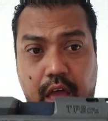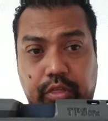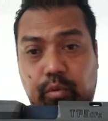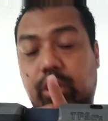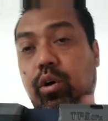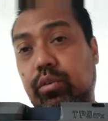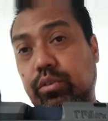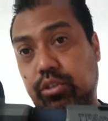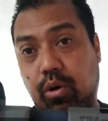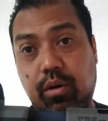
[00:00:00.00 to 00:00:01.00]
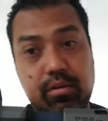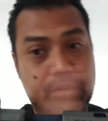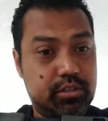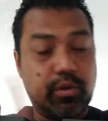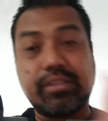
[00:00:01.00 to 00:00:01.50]
The recoil was so
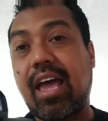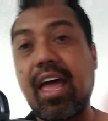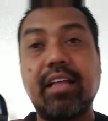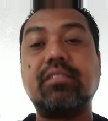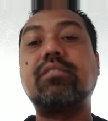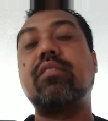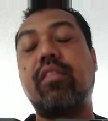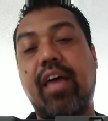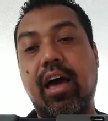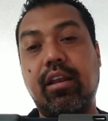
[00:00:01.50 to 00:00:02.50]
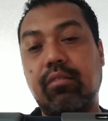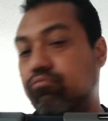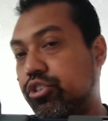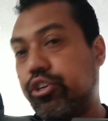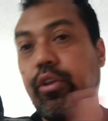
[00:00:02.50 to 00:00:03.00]
intense that
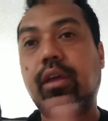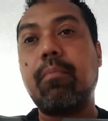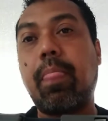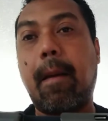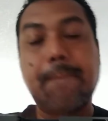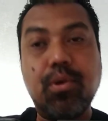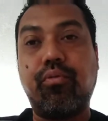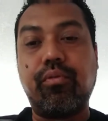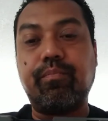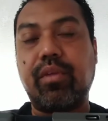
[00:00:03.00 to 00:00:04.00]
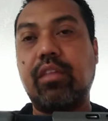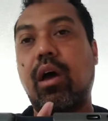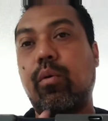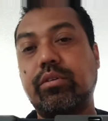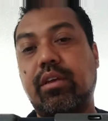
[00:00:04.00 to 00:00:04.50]
shooting, poof,
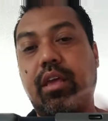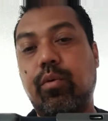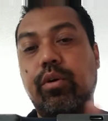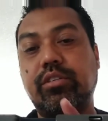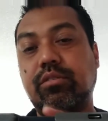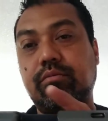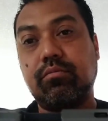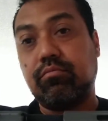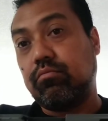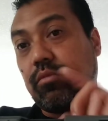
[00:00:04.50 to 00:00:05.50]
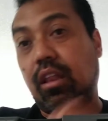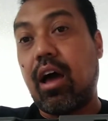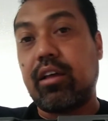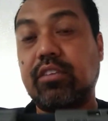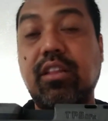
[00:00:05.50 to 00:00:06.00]
it would just
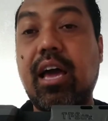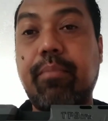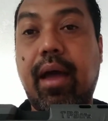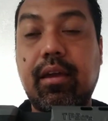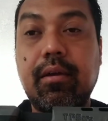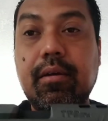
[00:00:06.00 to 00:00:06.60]
lock the slide back.